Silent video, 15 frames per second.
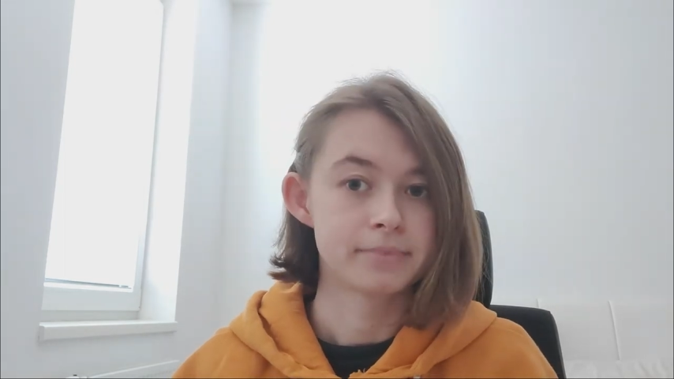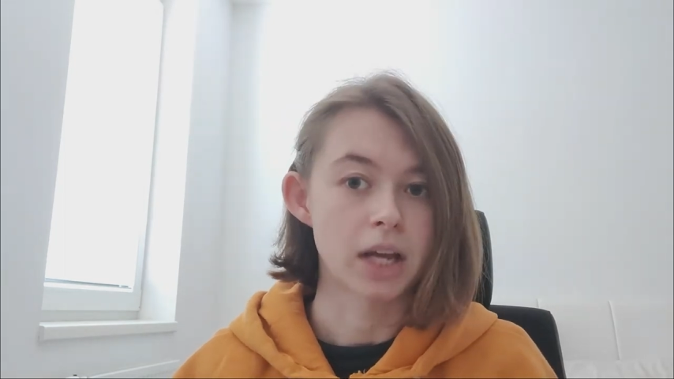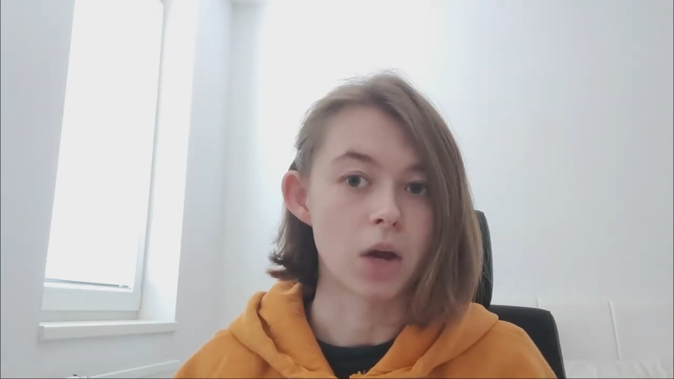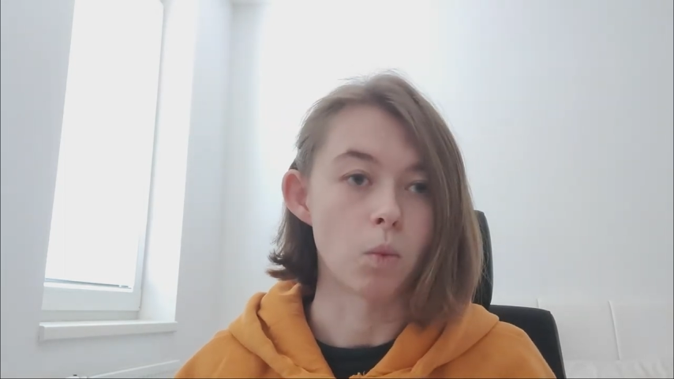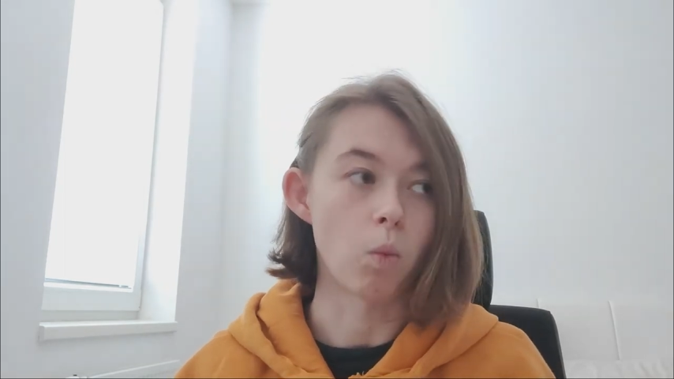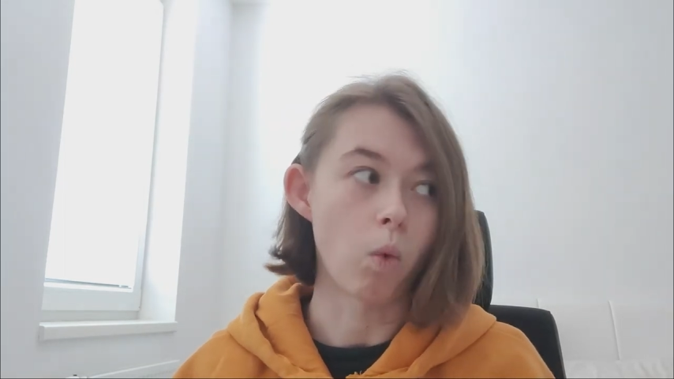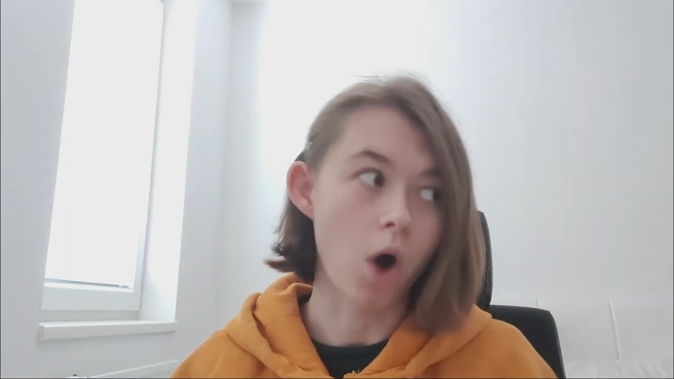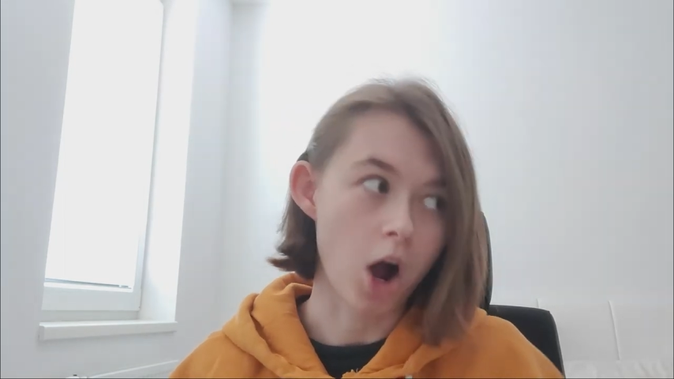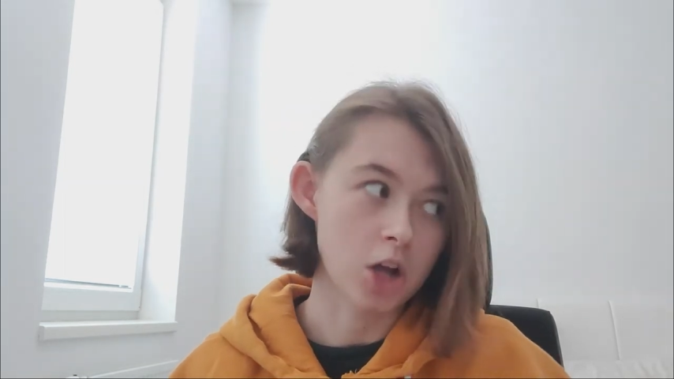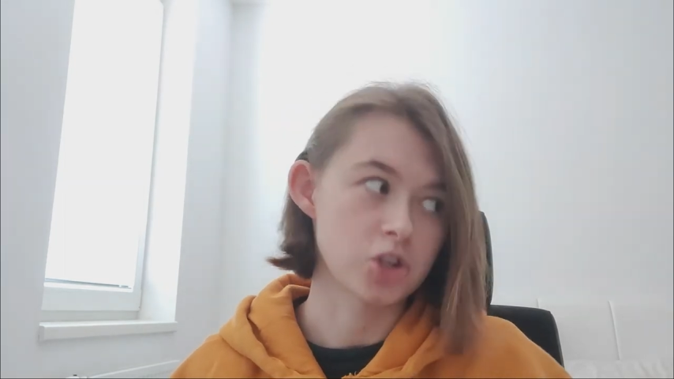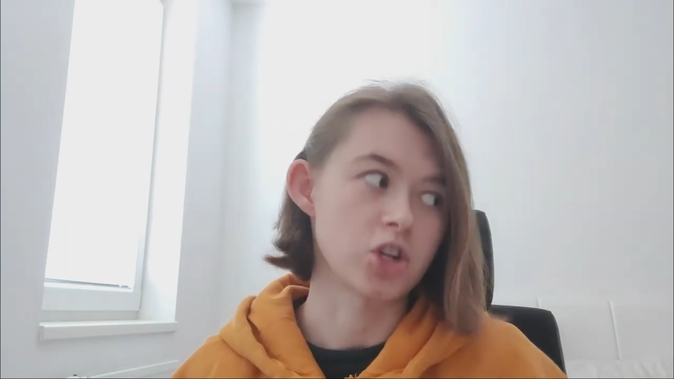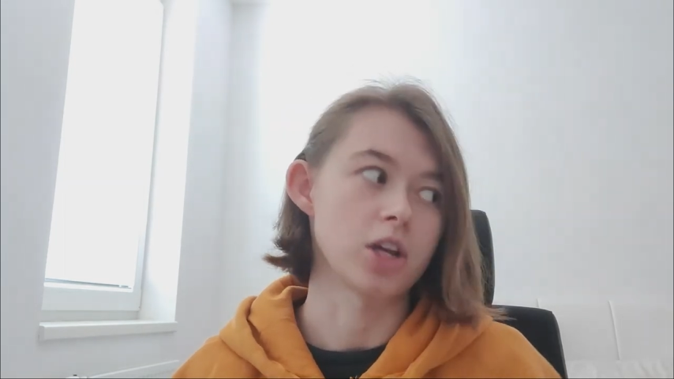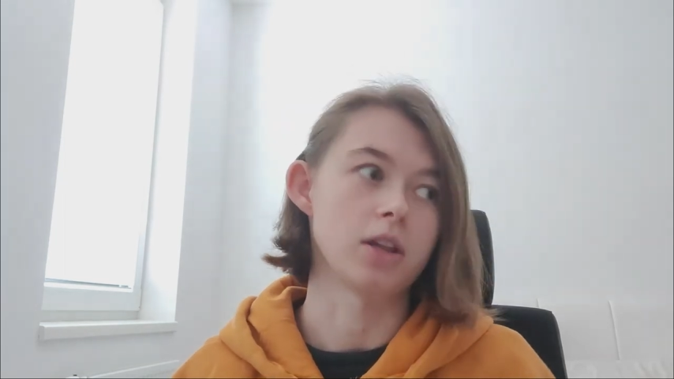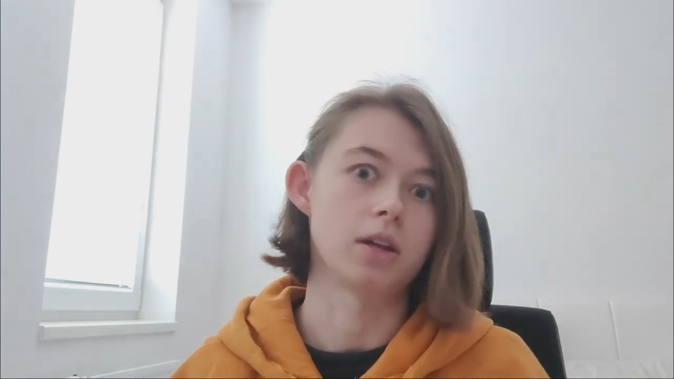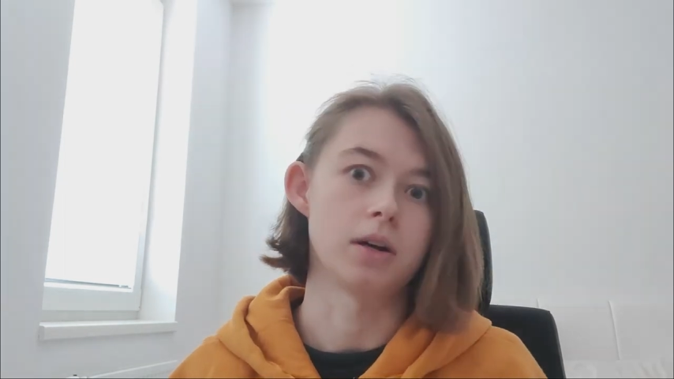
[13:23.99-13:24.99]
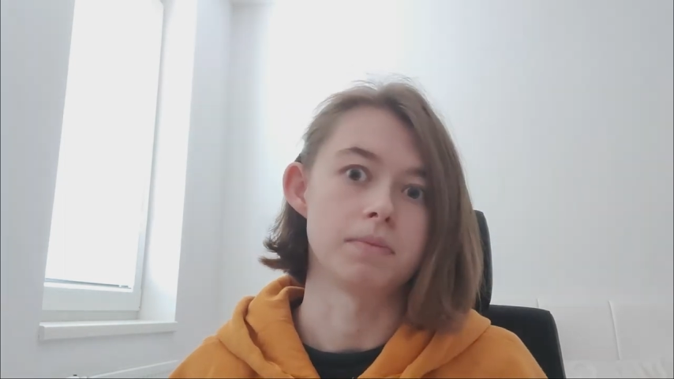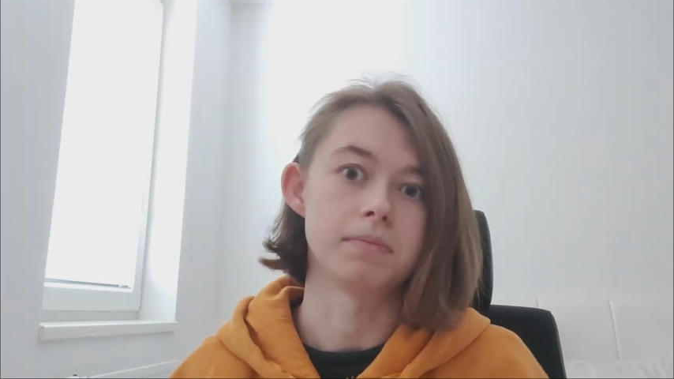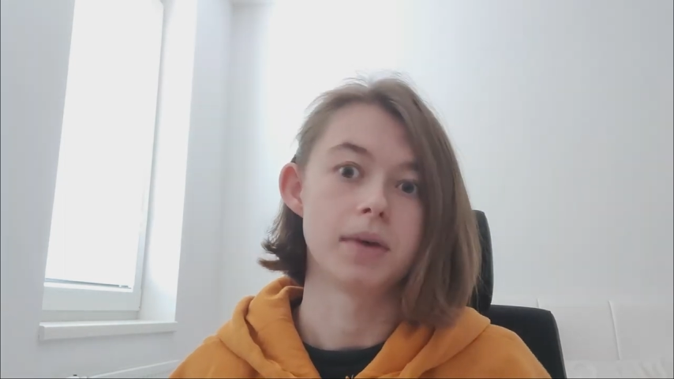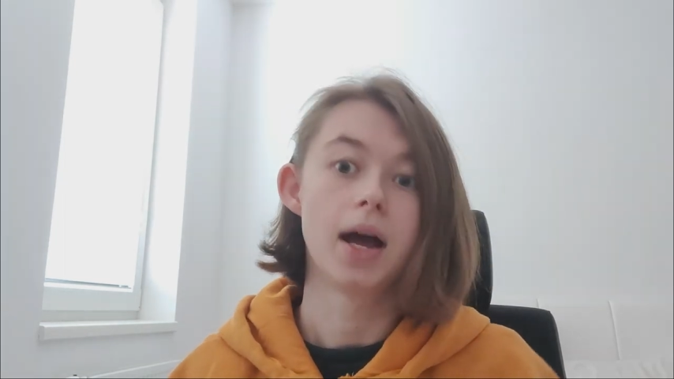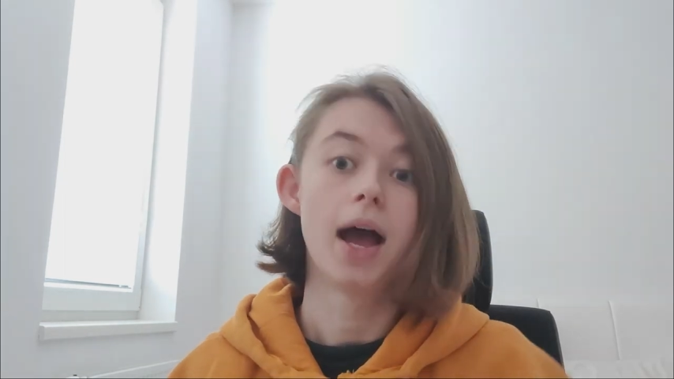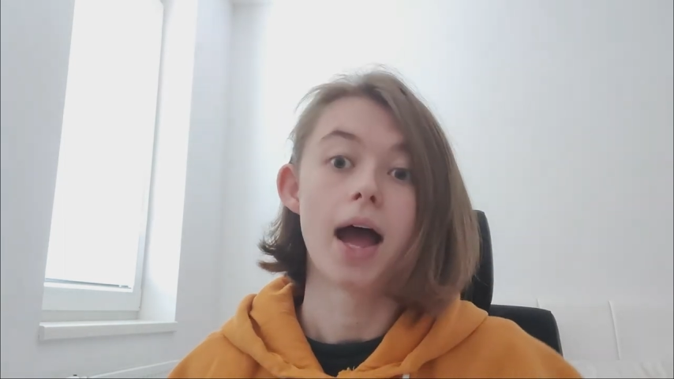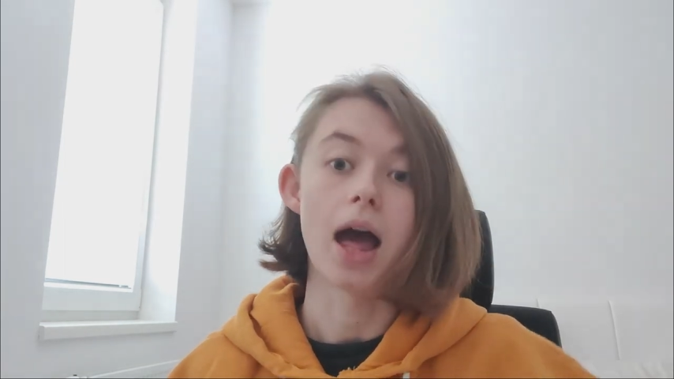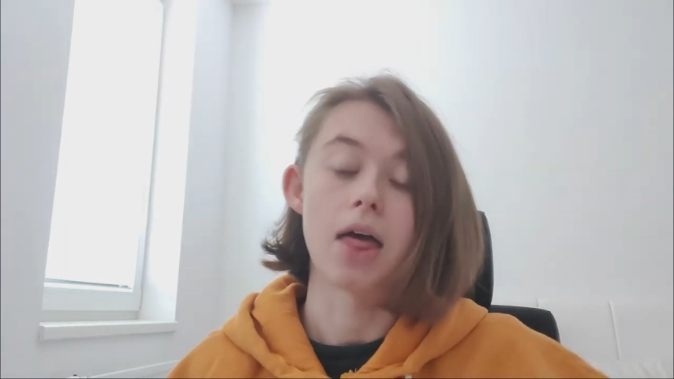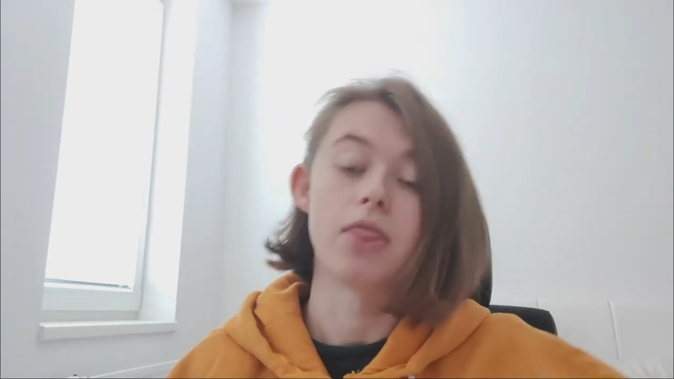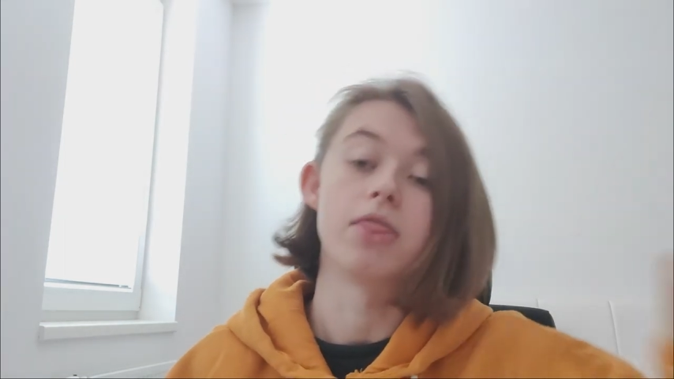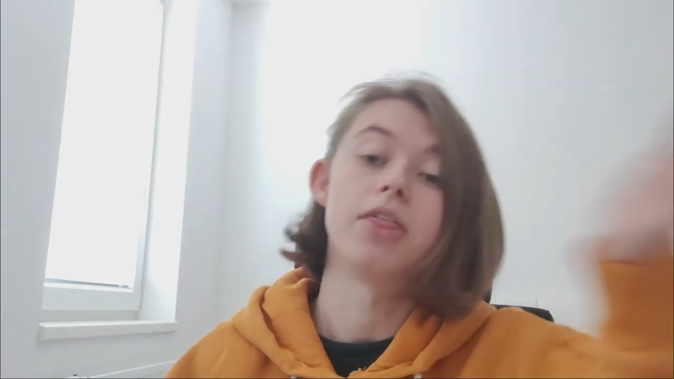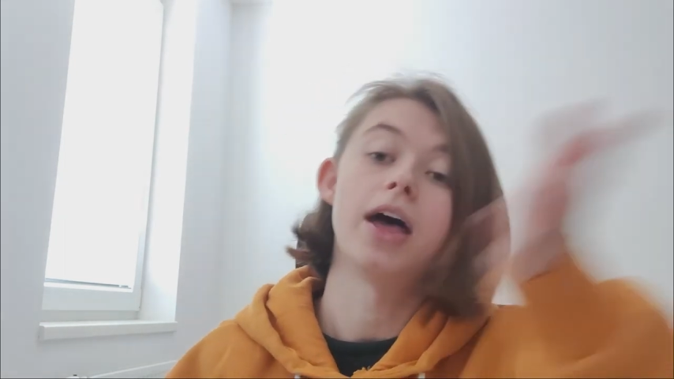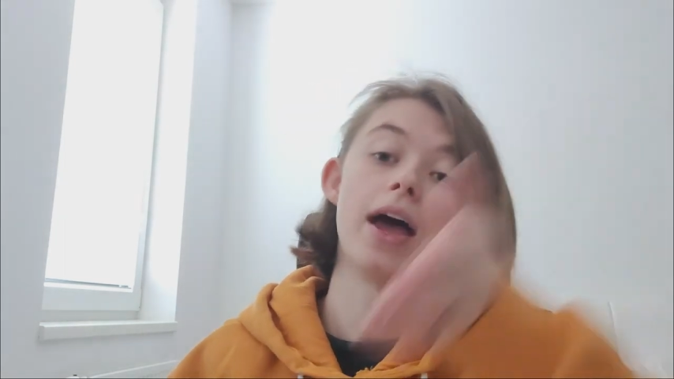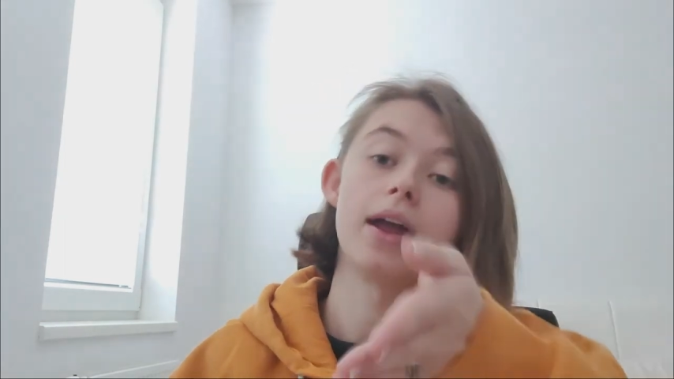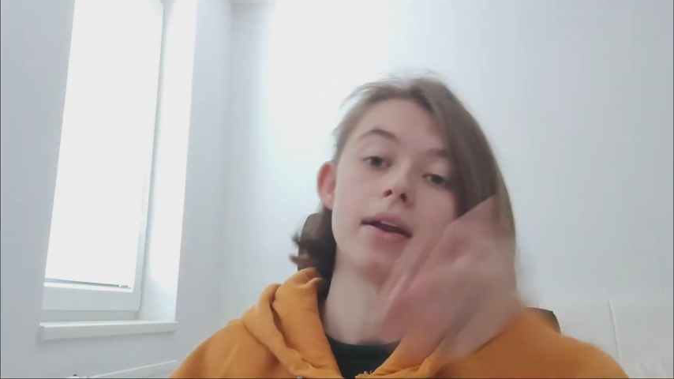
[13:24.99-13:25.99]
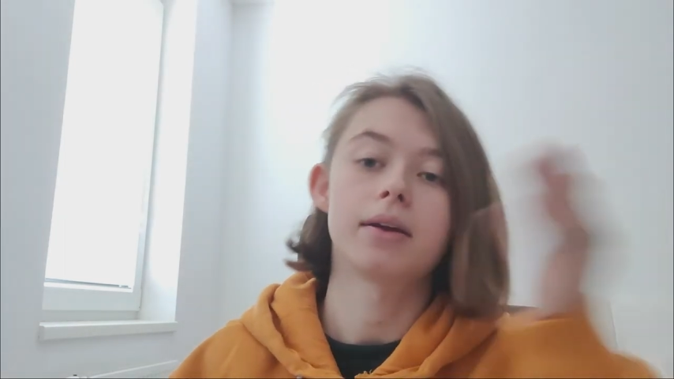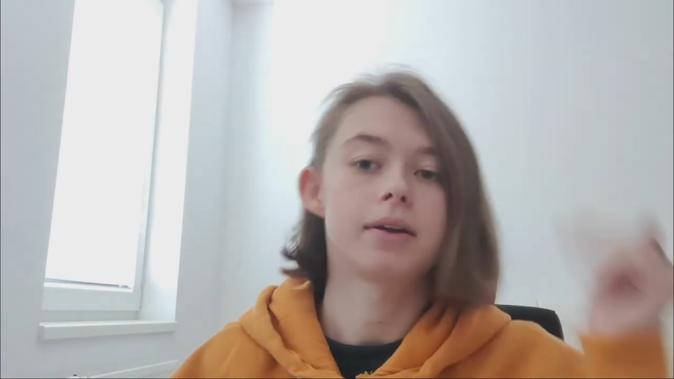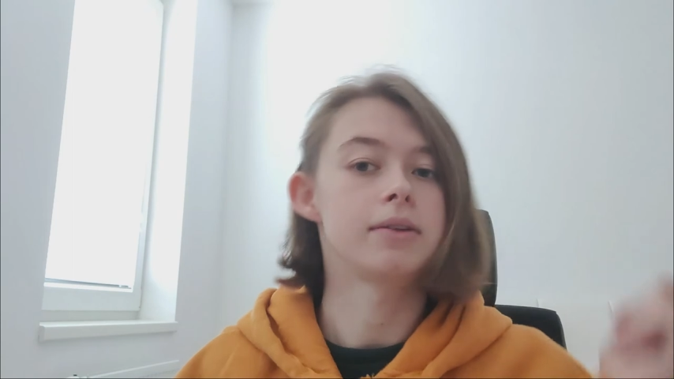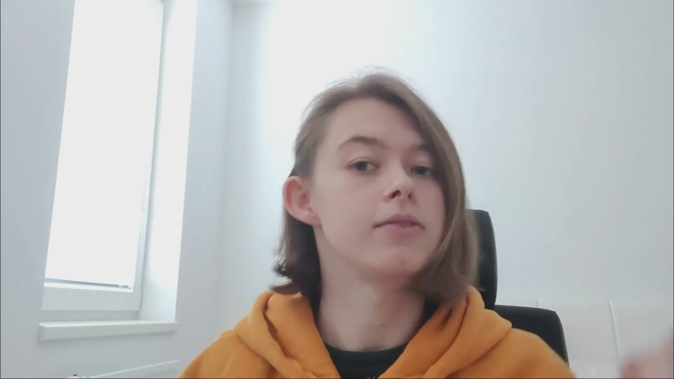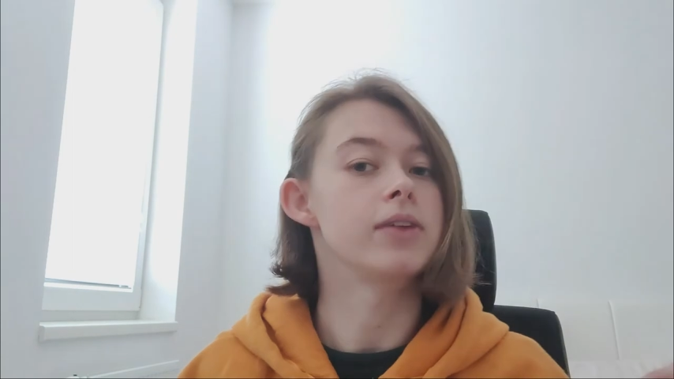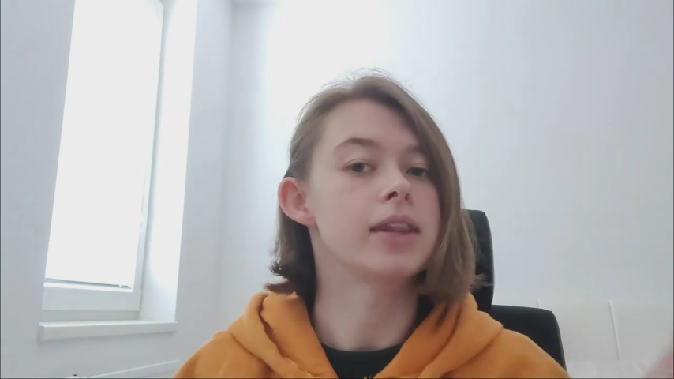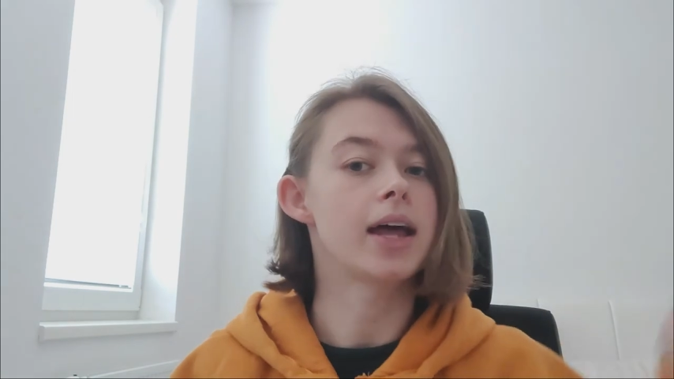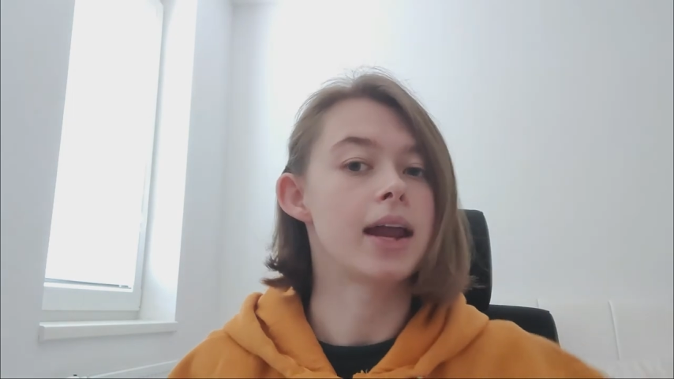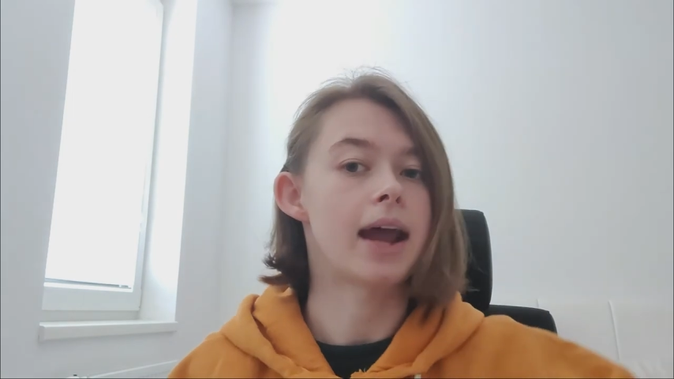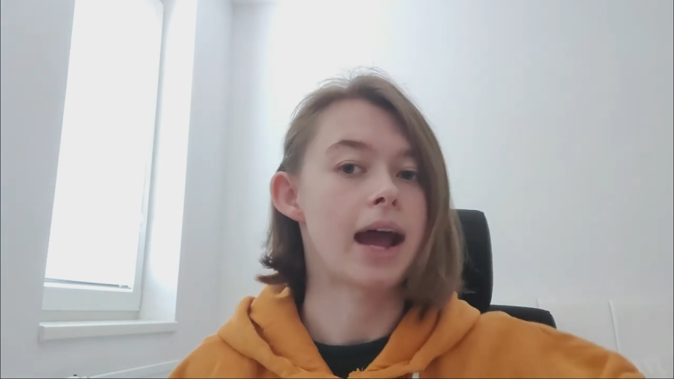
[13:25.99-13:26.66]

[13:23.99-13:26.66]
And washing them. And then, even then,